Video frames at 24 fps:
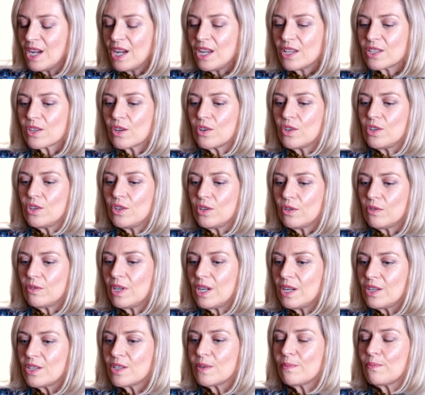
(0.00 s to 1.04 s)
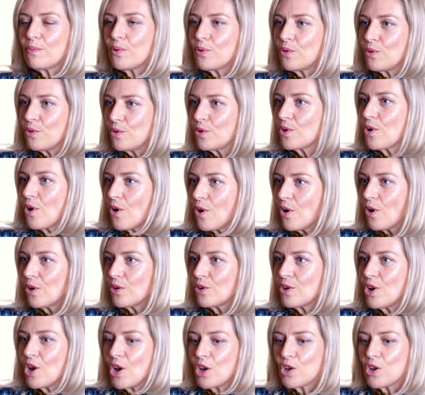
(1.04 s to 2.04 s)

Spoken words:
So you need to put on